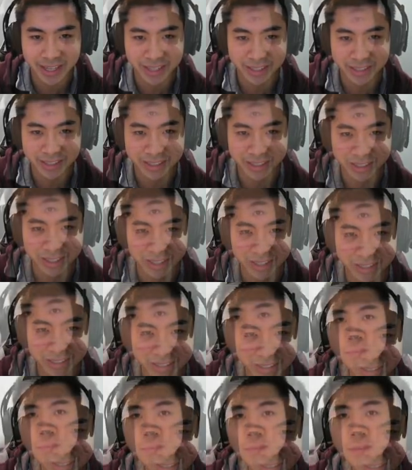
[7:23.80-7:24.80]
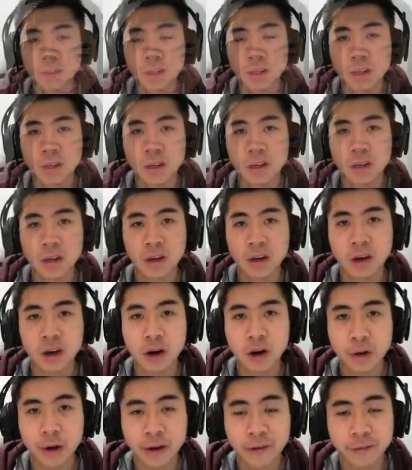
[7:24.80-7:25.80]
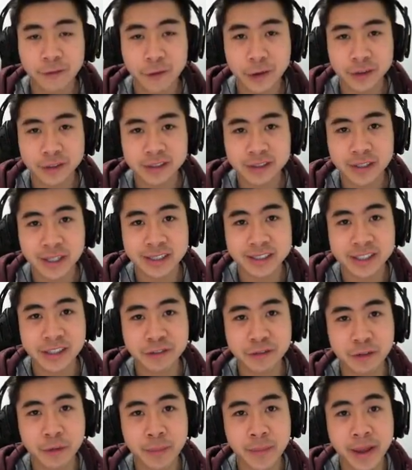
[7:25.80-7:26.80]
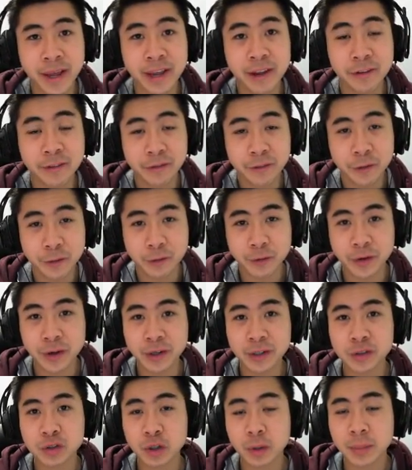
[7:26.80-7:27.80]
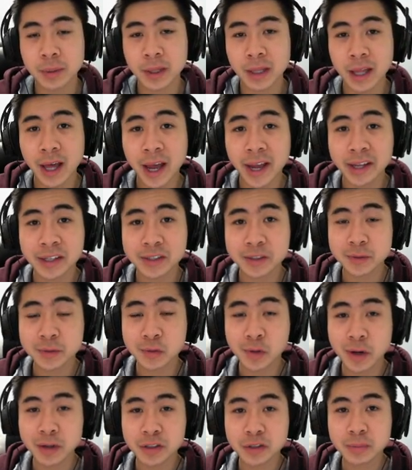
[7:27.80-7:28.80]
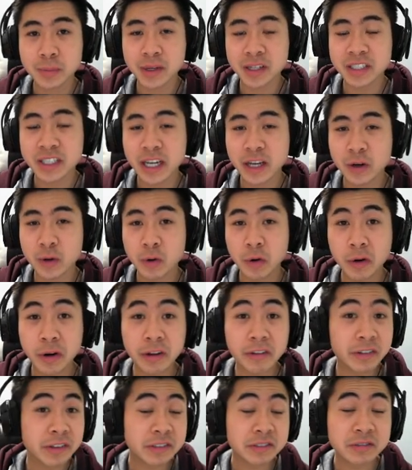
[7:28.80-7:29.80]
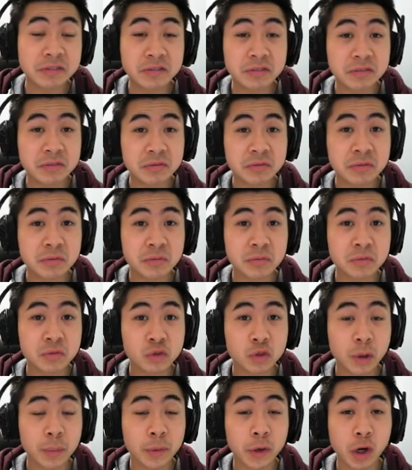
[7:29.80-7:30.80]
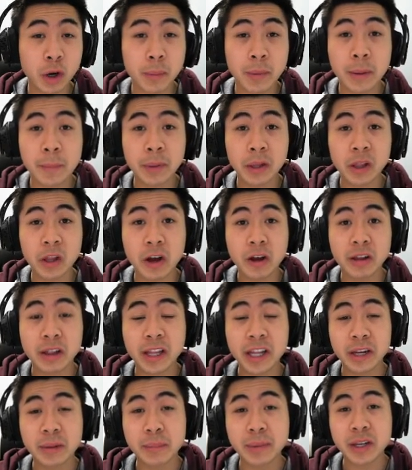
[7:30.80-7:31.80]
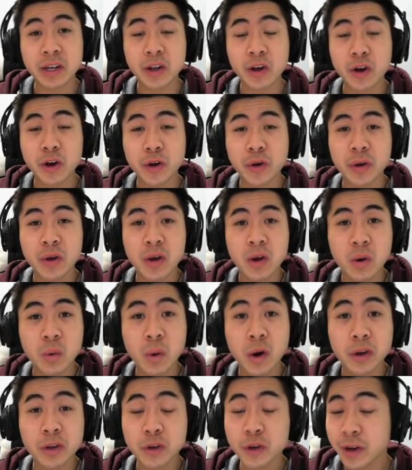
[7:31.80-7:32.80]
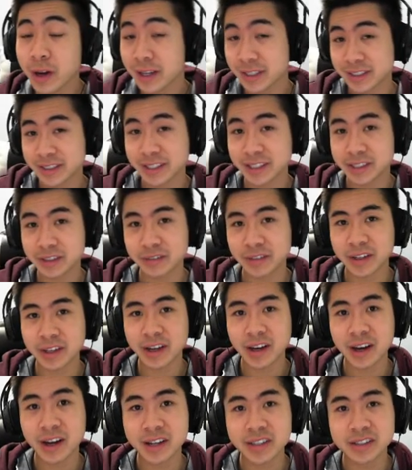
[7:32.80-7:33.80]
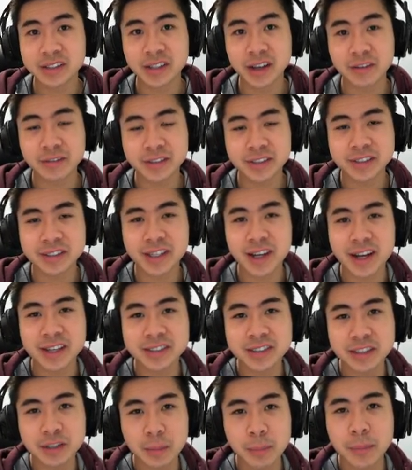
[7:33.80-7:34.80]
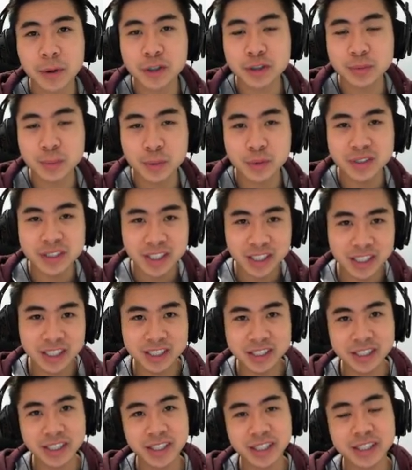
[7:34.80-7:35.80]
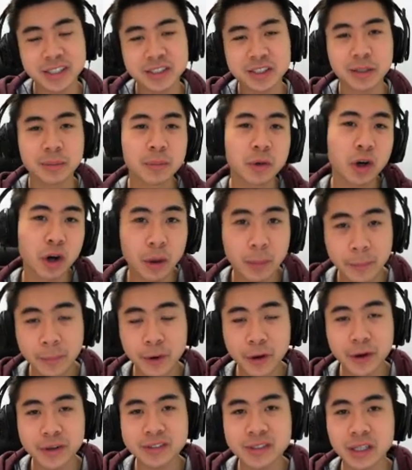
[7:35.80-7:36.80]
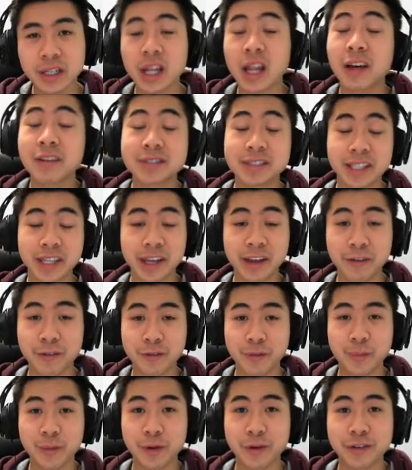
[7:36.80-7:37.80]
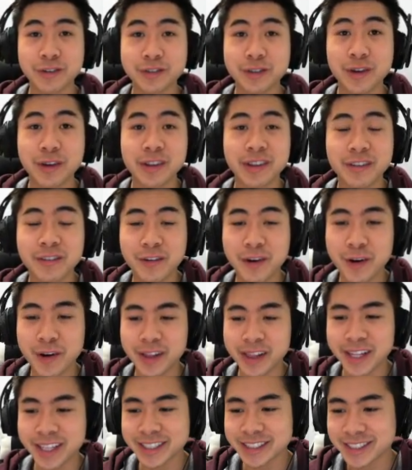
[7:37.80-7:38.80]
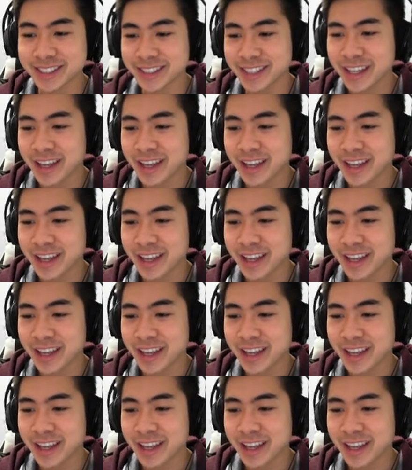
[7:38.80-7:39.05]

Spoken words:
cards. Alright folks, that's it from me. Feel free to drop a like, subscribe to my channel, or even drop a comment below letting me know what you guys think of the cards I've discussed, some possible synergies, some combos. I'd love to hear from you, so at the very least,